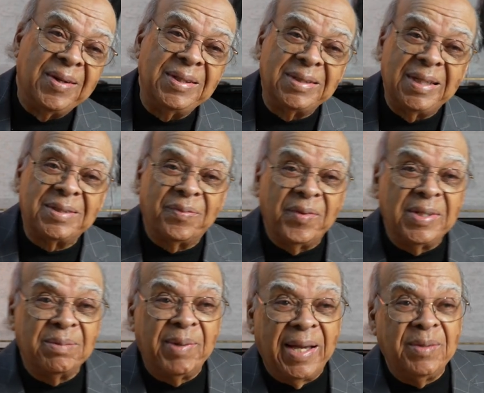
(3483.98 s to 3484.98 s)
These are just
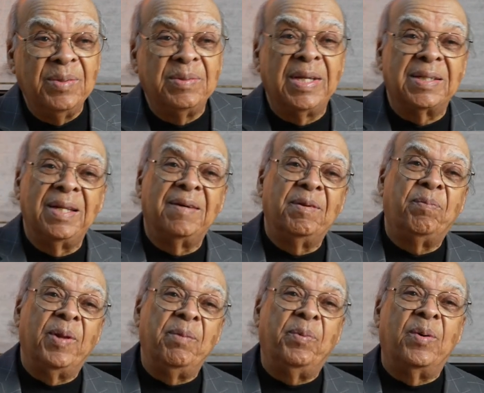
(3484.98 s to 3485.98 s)
friends of mine friends. who just love to
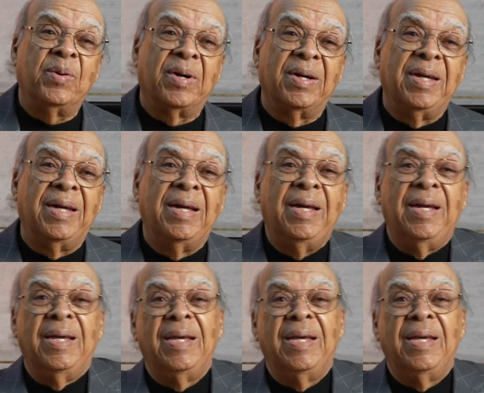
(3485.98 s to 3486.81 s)
play poker. Yeah, okay.